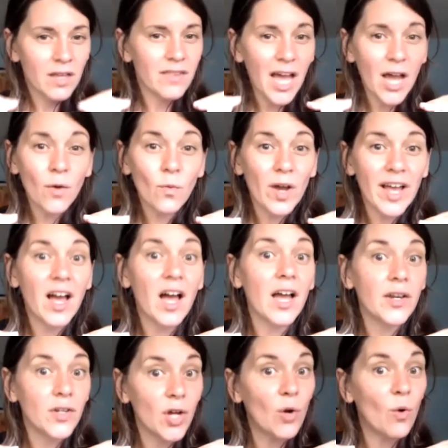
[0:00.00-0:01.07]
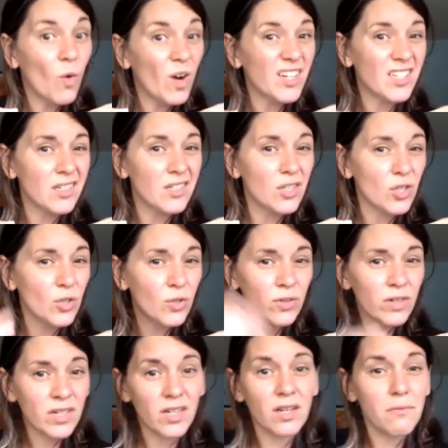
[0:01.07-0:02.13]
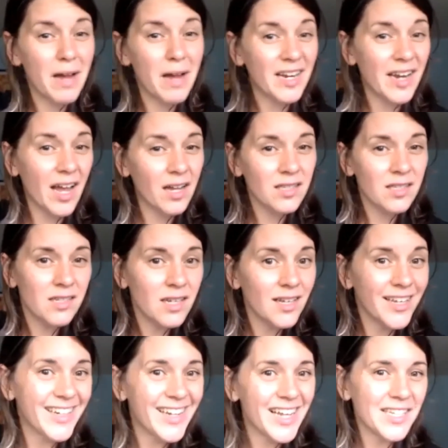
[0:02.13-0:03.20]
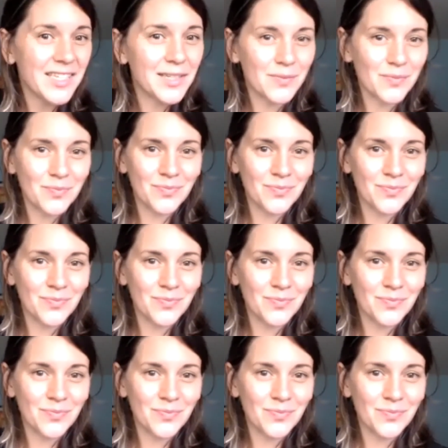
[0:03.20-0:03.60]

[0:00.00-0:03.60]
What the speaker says: That way I know what to do in my next lesson.